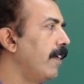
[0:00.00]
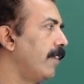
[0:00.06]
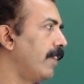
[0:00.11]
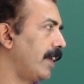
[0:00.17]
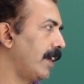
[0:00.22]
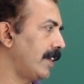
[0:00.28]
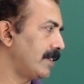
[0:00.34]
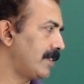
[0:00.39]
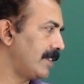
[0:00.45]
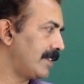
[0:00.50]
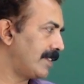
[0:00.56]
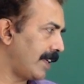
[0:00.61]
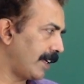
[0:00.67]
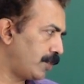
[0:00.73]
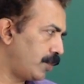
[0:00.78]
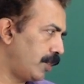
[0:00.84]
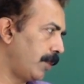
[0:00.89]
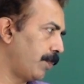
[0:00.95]
whereas
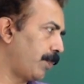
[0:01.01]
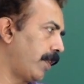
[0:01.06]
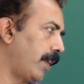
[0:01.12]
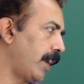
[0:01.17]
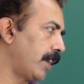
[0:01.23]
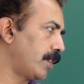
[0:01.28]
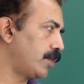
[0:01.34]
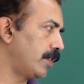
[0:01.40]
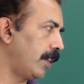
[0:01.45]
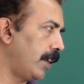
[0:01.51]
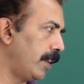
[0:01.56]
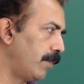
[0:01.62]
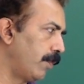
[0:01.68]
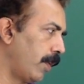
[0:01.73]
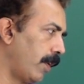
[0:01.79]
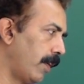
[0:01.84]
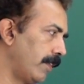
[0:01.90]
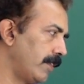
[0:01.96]
sexual reproduction
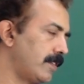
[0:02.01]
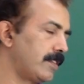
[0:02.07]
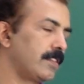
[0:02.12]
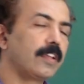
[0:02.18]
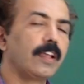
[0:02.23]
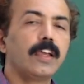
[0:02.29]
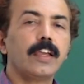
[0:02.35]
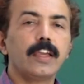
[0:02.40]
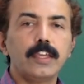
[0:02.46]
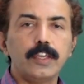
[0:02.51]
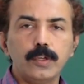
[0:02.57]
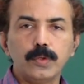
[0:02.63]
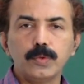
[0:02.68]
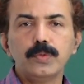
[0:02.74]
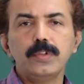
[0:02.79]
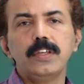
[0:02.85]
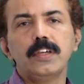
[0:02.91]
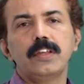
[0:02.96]
involves
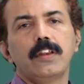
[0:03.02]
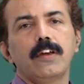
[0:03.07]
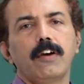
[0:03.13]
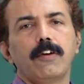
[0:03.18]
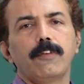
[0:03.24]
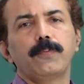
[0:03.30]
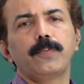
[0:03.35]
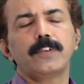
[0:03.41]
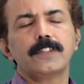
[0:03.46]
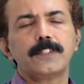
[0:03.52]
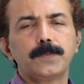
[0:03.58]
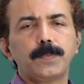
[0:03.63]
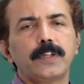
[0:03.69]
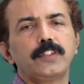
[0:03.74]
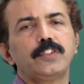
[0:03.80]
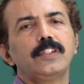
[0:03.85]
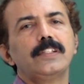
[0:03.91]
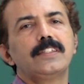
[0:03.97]
union of
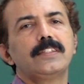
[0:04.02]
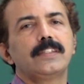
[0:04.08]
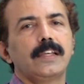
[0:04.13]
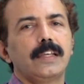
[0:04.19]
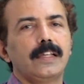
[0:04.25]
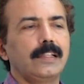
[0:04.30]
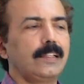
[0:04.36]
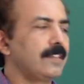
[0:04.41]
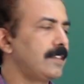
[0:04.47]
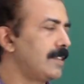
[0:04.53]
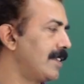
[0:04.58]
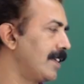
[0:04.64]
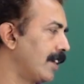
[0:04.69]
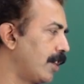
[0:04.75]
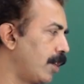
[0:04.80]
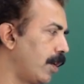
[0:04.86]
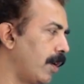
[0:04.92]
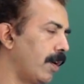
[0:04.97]
special
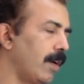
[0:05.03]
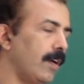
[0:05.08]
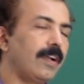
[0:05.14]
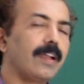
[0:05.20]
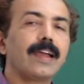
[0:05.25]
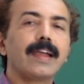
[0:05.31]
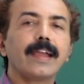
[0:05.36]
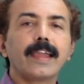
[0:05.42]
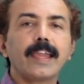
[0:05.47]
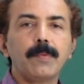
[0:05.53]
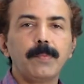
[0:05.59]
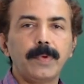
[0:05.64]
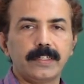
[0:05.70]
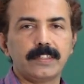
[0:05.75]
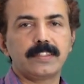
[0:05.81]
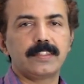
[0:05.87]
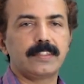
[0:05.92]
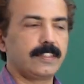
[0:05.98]
cells called
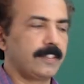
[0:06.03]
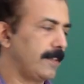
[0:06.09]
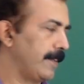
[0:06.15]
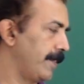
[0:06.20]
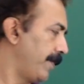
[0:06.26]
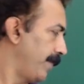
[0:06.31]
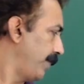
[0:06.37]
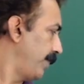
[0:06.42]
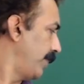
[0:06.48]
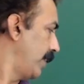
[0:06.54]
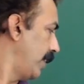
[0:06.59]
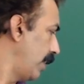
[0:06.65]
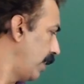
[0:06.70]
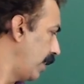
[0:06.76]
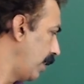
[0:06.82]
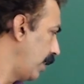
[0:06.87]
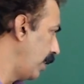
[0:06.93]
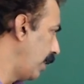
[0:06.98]
gametes.
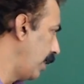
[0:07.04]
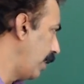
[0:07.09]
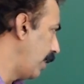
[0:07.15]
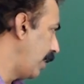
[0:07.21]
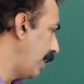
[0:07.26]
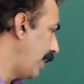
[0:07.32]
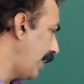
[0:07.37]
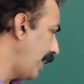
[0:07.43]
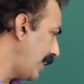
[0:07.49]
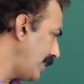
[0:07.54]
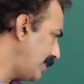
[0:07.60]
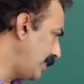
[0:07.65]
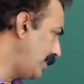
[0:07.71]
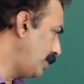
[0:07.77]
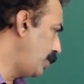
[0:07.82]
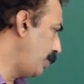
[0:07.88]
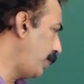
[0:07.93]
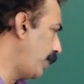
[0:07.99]

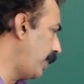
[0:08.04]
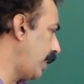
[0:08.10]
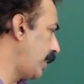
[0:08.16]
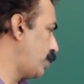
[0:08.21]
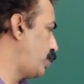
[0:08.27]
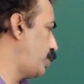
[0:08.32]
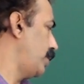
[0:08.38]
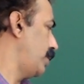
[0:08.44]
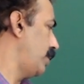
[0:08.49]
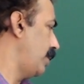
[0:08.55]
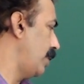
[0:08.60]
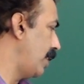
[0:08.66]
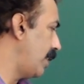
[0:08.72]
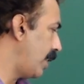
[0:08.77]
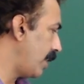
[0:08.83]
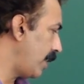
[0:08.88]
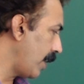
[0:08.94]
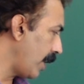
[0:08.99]
Asexual
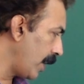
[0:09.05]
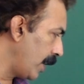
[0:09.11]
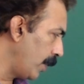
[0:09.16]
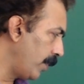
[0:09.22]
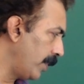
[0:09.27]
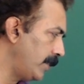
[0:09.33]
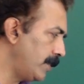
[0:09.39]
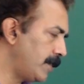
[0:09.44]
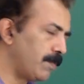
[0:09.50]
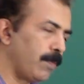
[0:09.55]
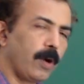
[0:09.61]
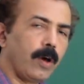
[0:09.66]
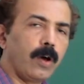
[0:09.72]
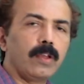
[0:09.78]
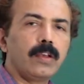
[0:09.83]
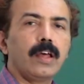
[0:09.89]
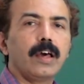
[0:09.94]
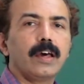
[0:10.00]
reproduction, the young ones
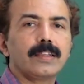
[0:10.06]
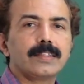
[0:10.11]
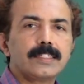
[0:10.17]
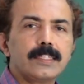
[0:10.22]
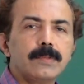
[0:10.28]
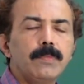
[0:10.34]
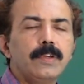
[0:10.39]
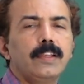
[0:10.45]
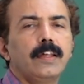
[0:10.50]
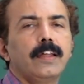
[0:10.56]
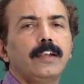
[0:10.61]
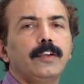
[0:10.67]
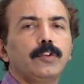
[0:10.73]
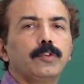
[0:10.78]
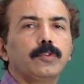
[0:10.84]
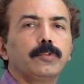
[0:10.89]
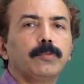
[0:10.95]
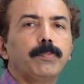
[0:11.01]
born are
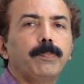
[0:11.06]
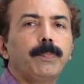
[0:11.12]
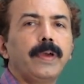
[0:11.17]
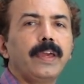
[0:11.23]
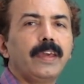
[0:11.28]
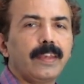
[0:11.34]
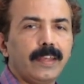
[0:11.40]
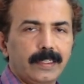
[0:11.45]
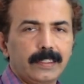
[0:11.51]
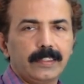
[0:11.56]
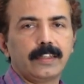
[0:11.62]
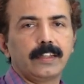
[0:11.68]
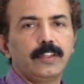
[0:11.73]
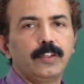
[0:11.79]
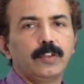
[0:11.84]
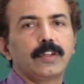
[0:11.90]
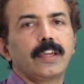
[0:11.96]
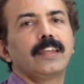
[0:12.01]
similar to
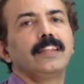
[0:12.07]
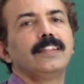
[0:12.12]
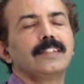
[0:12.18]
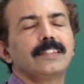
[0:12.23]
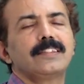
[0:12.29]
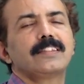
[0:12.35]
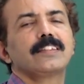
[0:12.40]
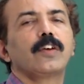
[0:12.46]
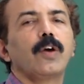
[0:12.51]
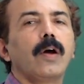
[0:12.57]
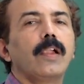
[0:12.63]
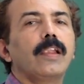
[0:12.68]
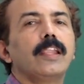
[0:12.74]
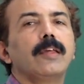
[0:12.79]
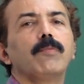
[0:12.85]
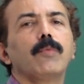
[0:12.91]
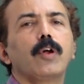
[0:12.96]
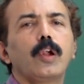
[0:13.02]
parent. You can just
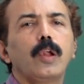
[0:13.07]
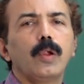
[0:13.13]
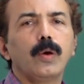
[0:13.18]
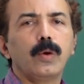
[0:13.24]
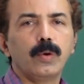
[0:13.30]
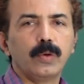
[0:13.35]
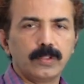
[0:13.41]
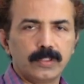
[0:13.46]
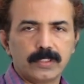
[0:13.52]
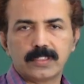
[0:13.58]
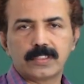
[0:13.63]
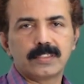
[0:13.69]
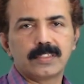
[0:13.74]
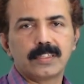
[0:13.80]
call them clones.